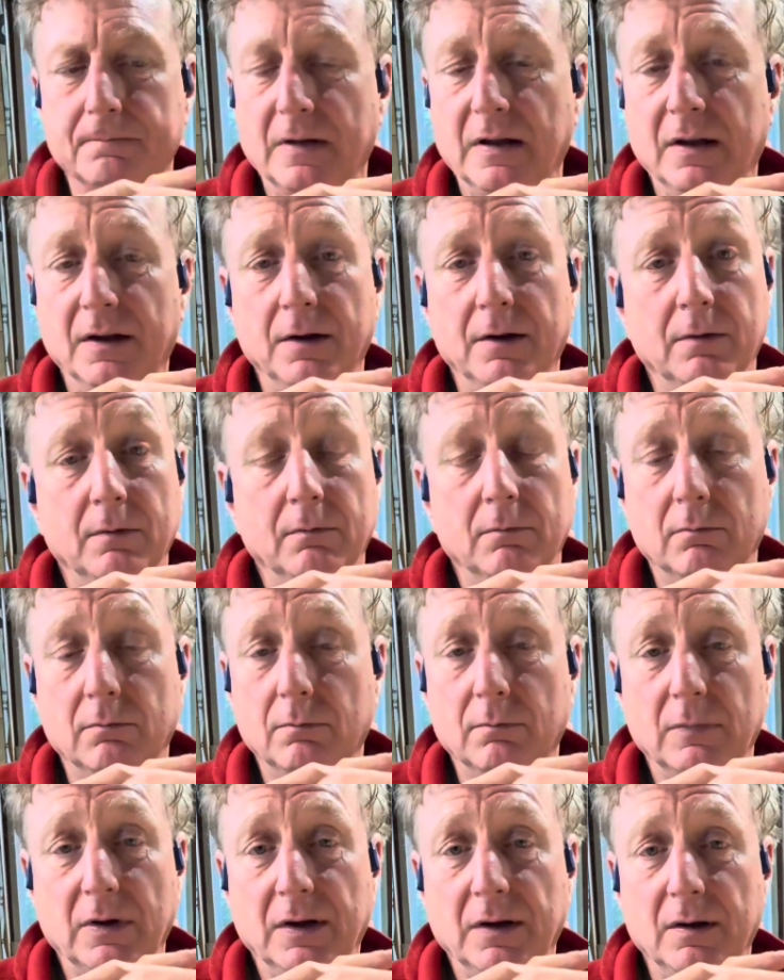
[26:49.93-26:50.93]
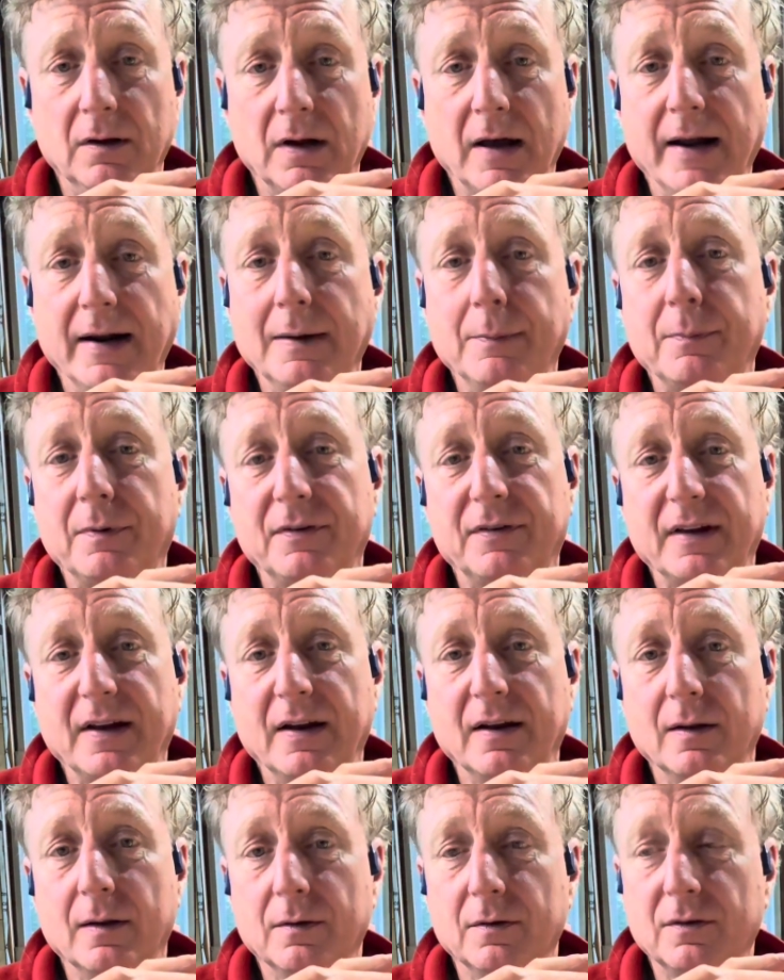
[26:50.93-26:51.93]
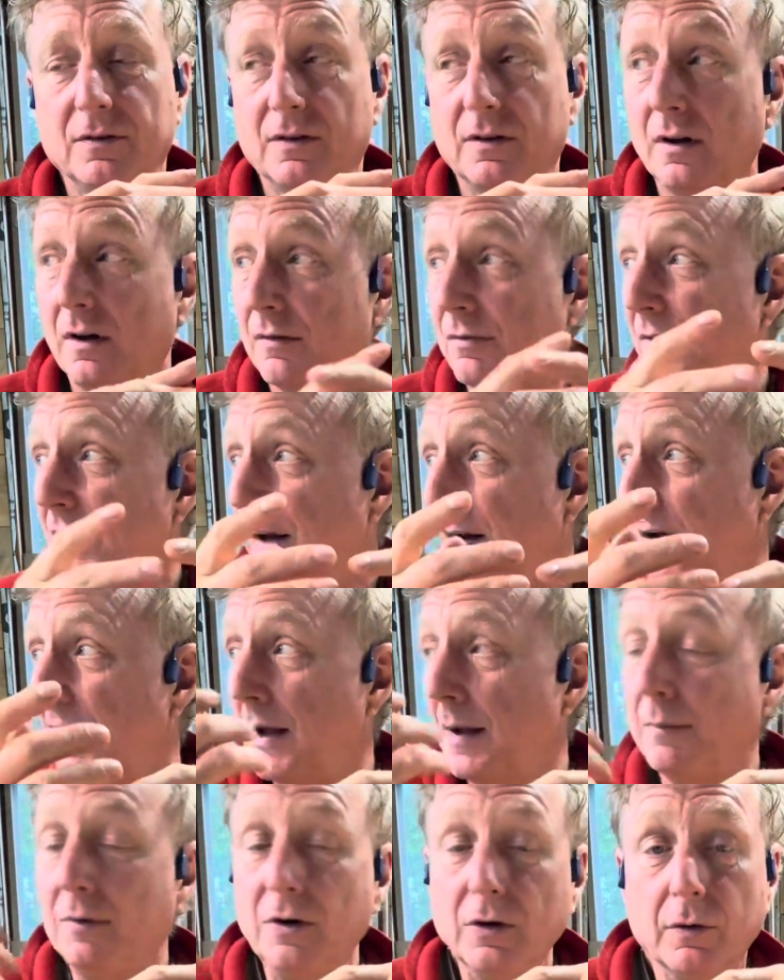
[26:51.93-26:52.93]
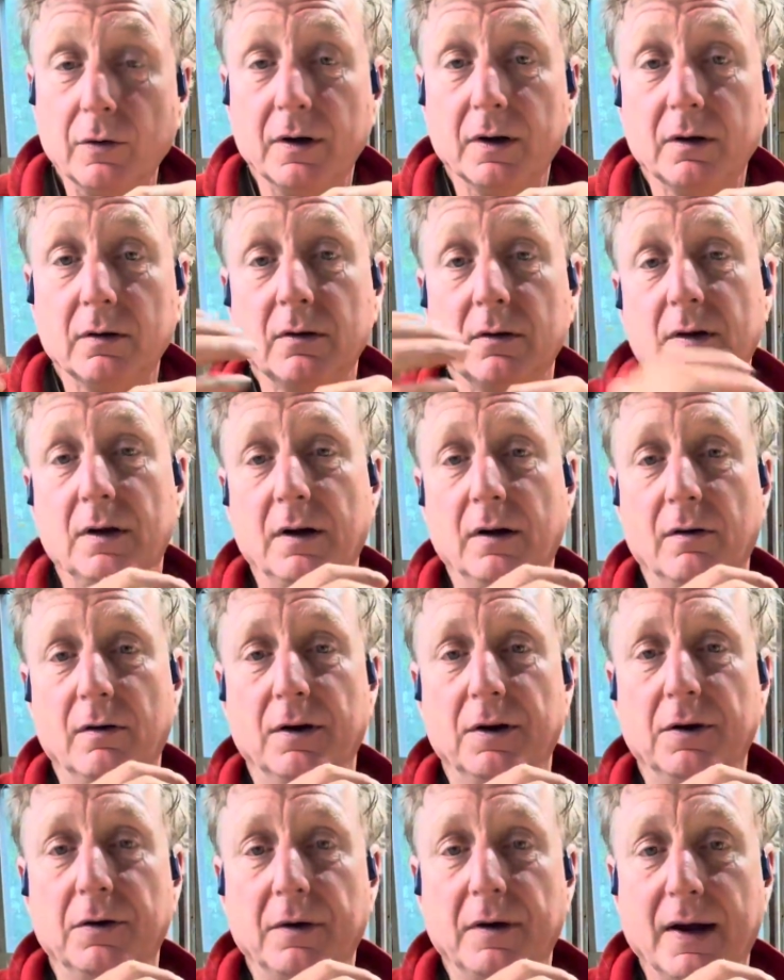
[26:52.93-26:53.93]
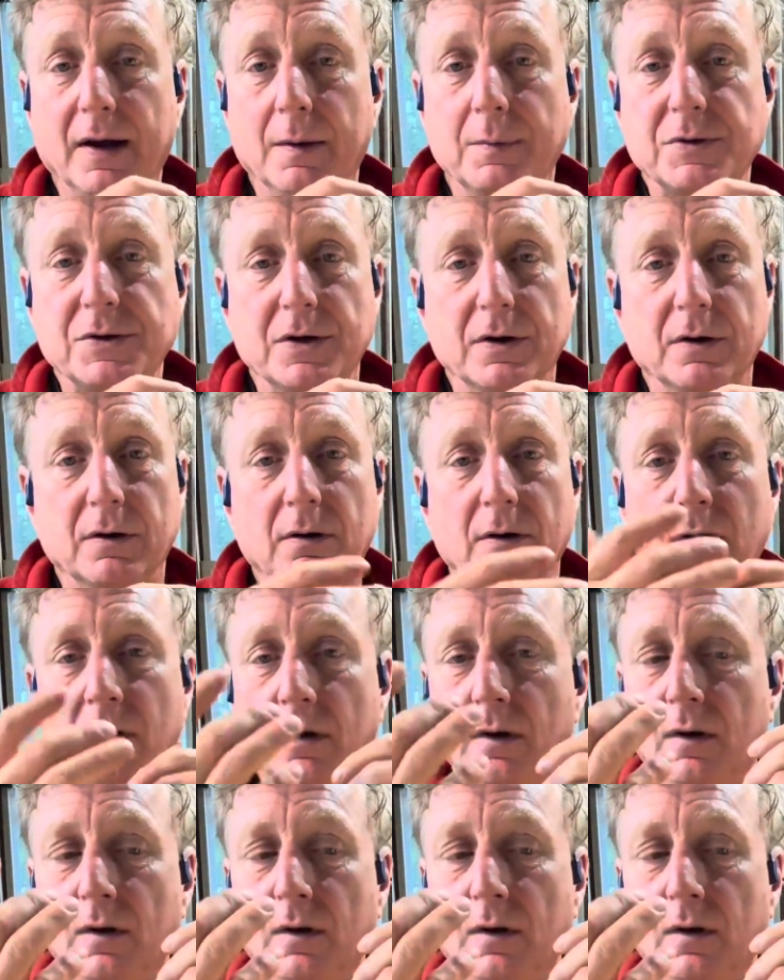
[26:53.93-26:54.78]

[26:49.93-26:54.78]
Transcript: in 90% of the stuff that I'm doing here in New Hampshire,